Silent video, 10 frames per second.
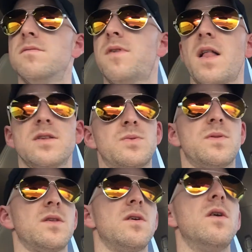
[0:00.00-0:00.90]
violence
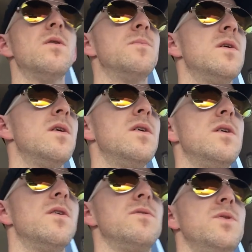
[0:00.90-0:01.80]
within the home
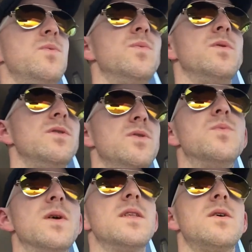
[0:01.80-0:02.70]
you know you
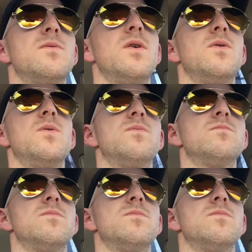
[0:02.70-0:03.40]
you really don't know